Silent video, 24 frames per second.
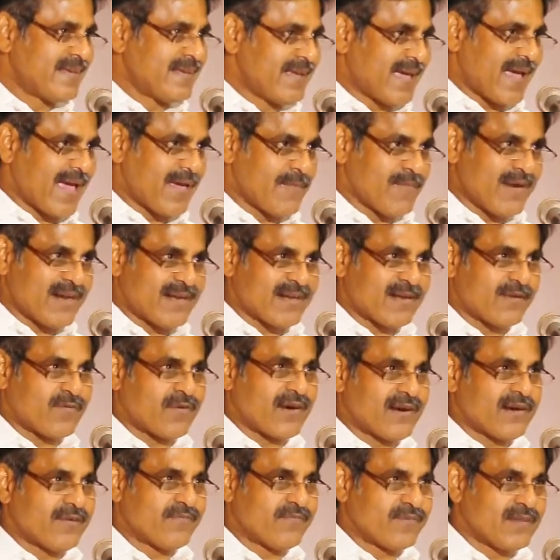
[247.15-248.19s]
I met her
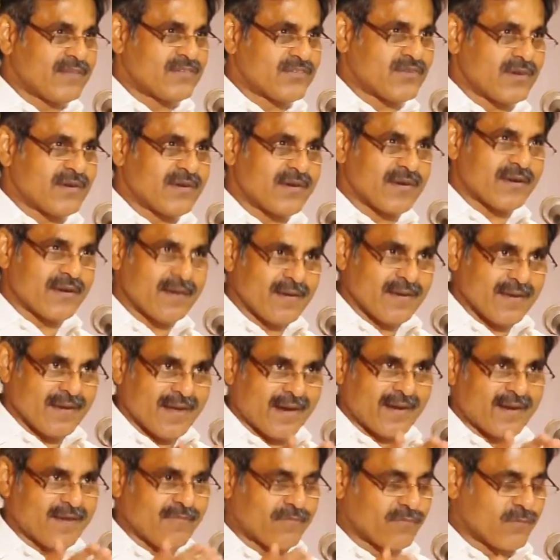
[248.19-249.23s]
wonderful children,
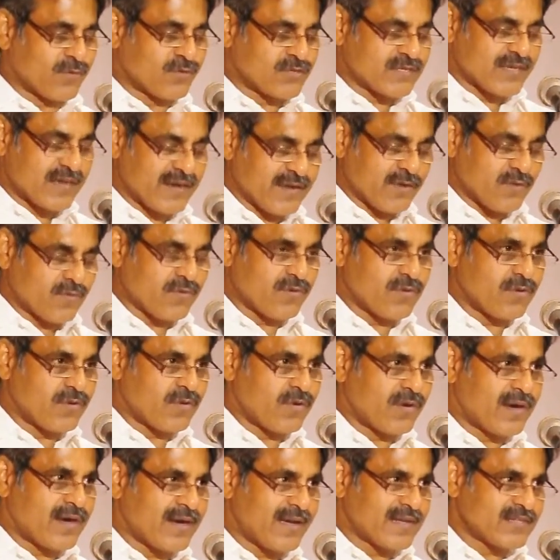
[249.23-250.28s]
and of course I know
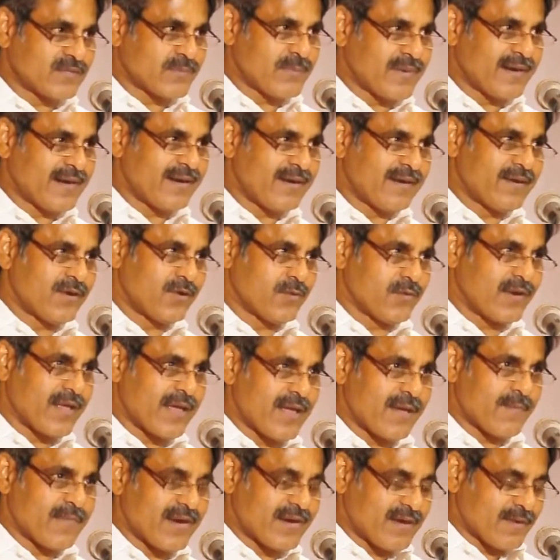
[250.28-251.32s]
her husband. Today
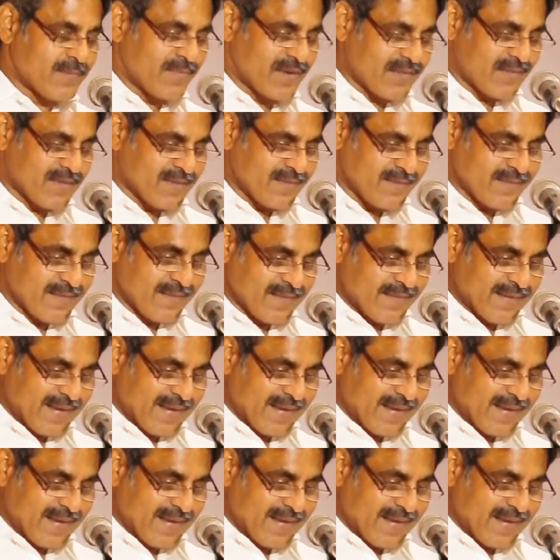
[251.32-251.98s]
I met her mother.